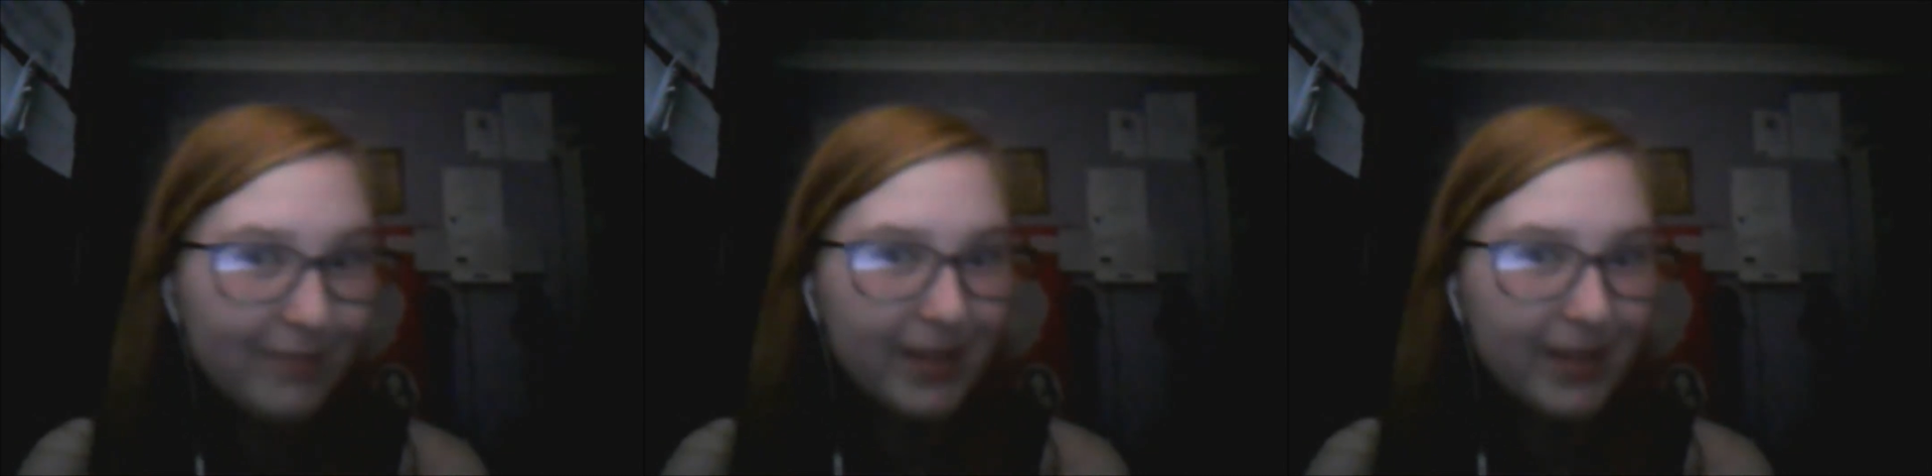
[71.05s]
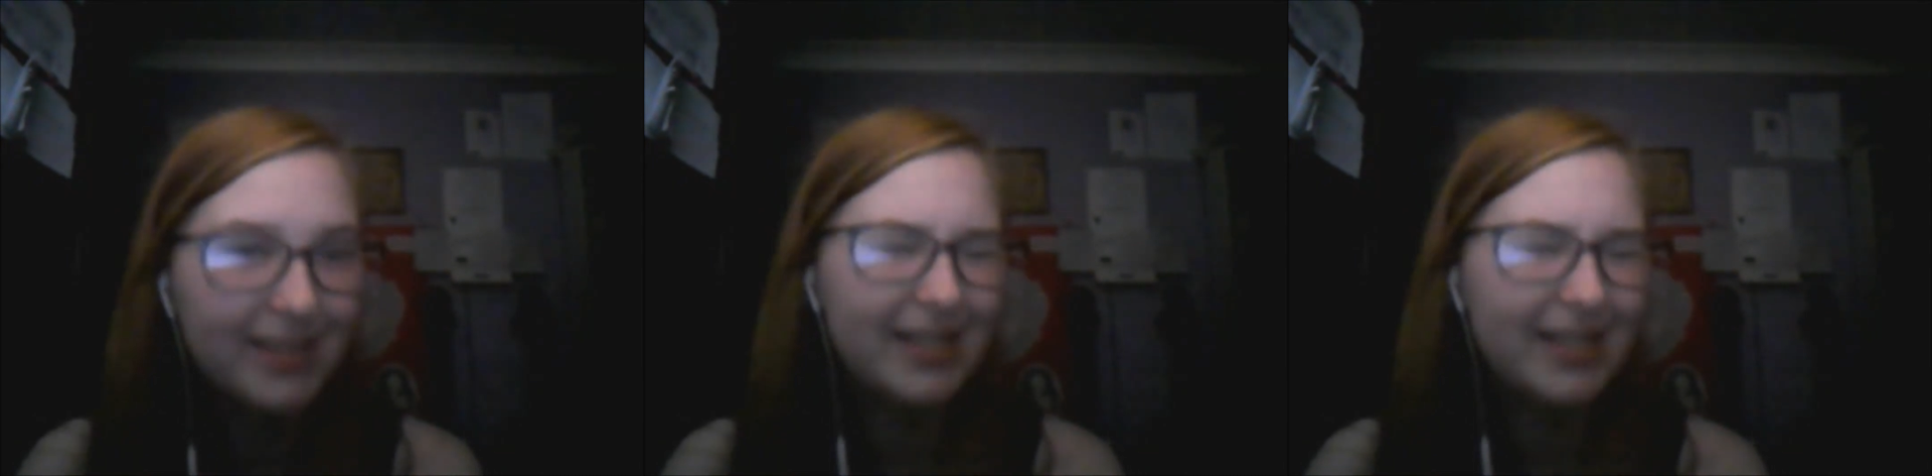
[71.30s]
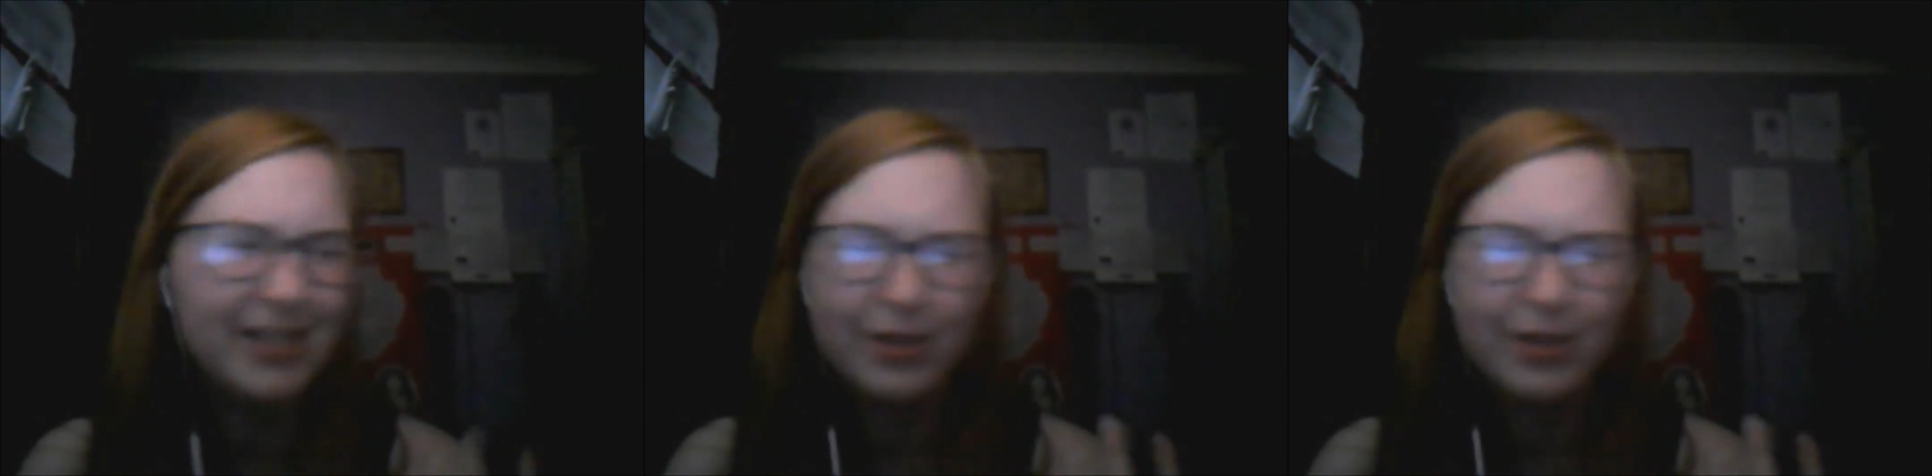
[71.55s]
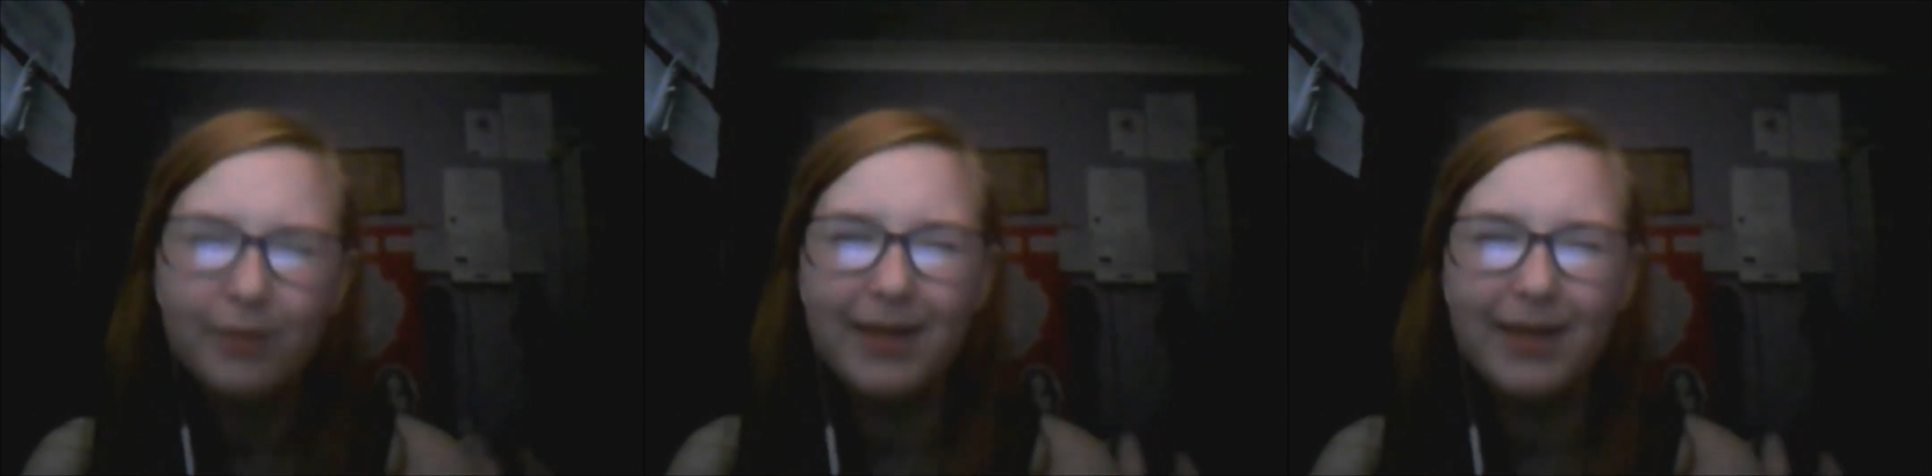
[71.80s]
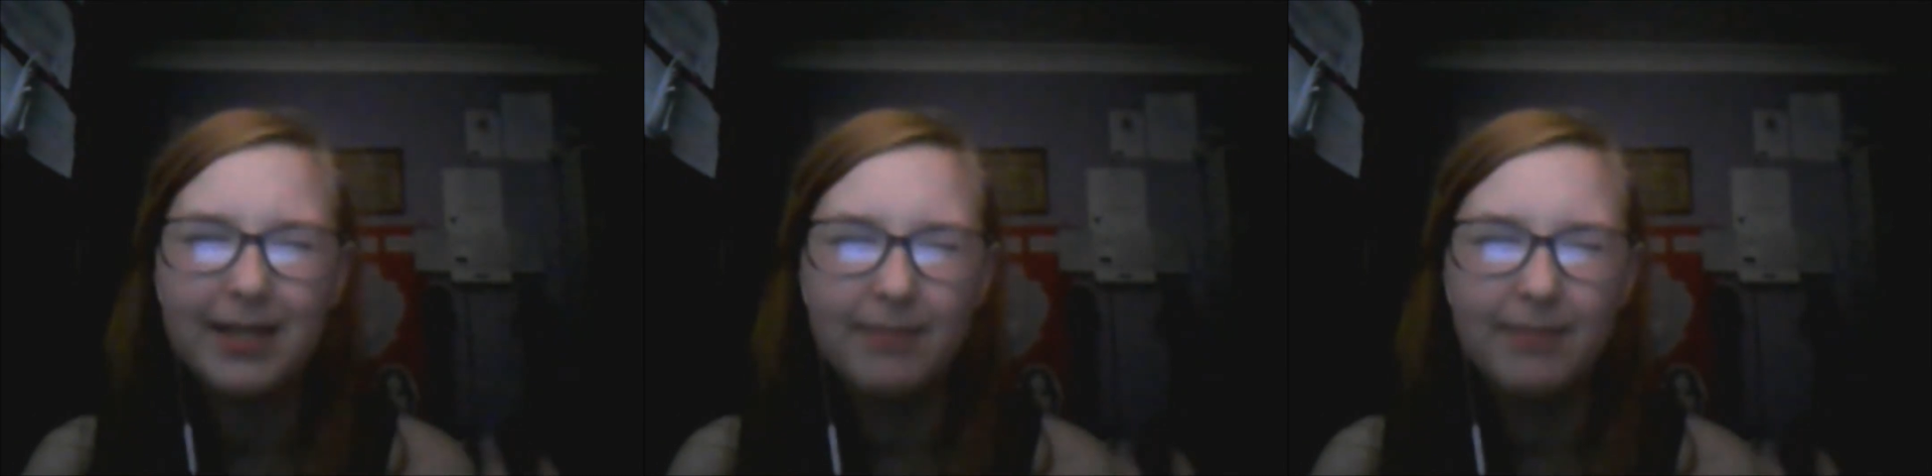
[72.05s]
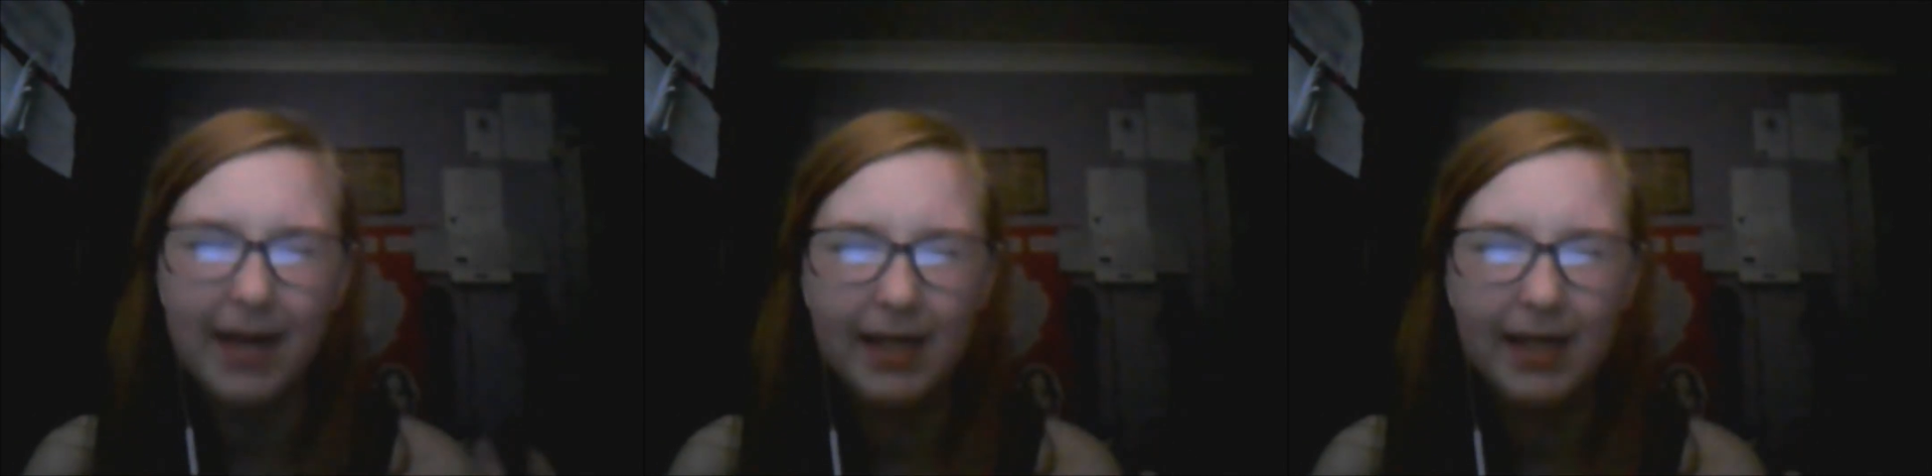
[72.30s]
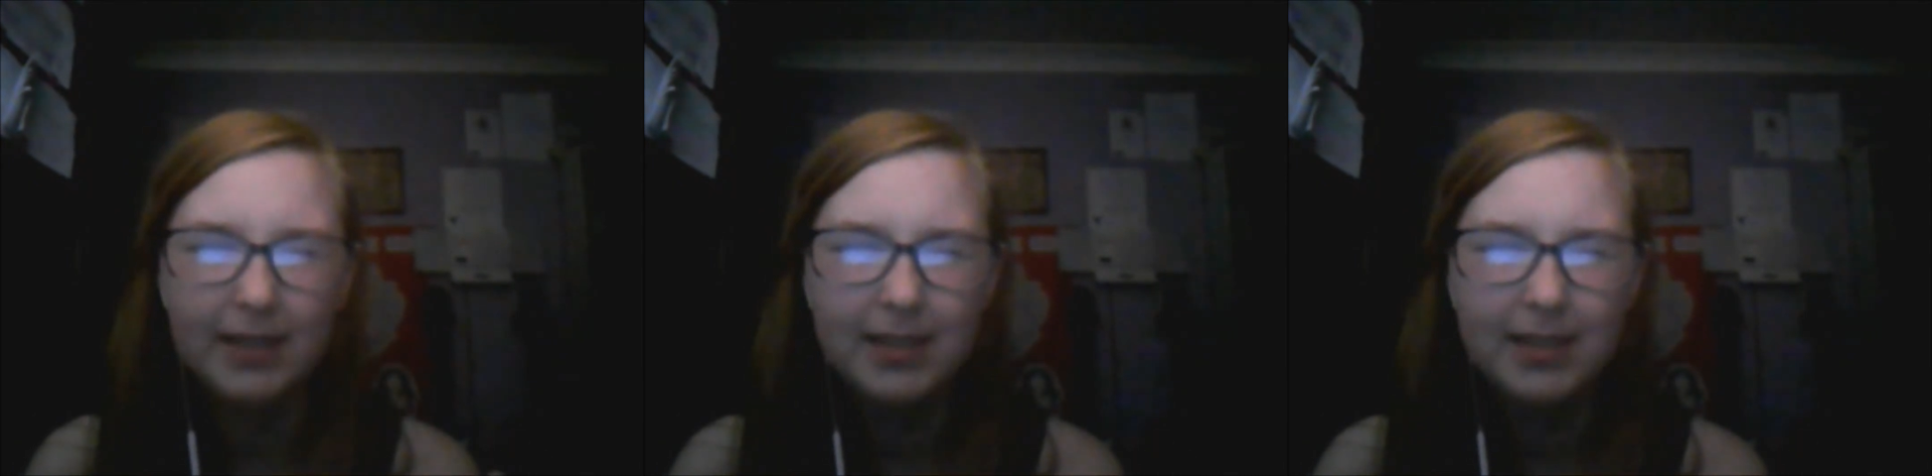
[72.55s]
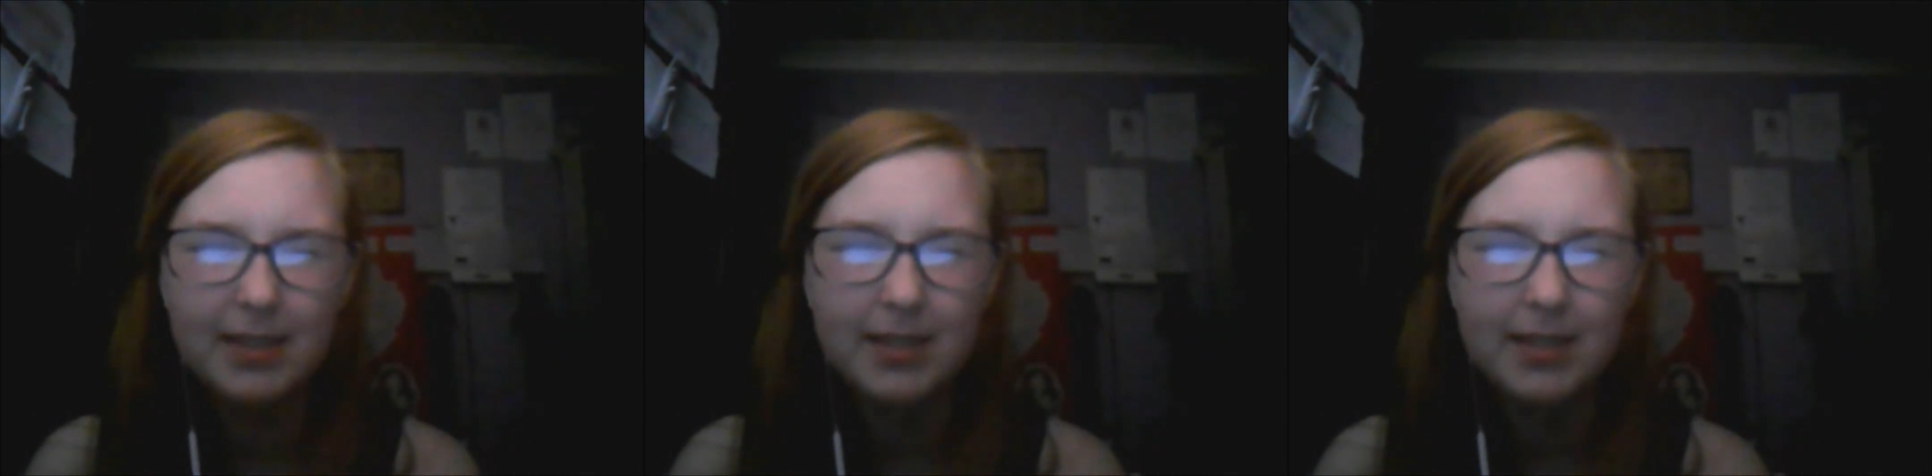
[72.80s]
because her two best
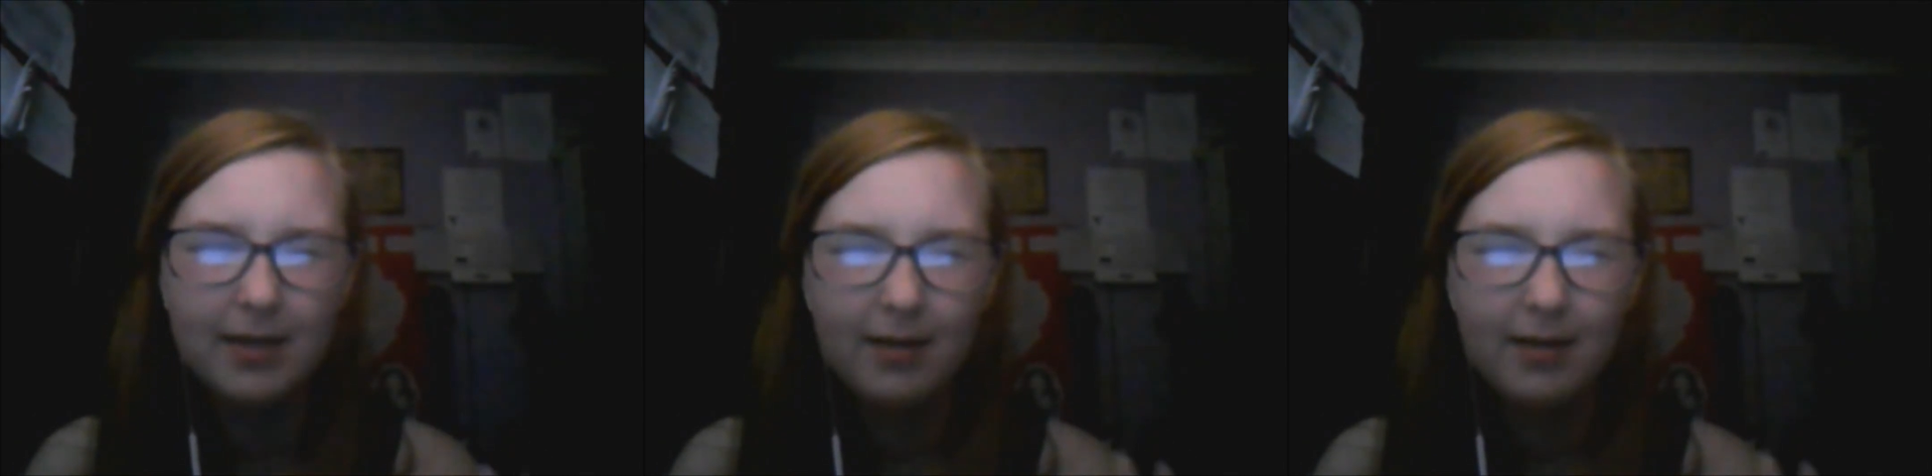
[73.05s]
mates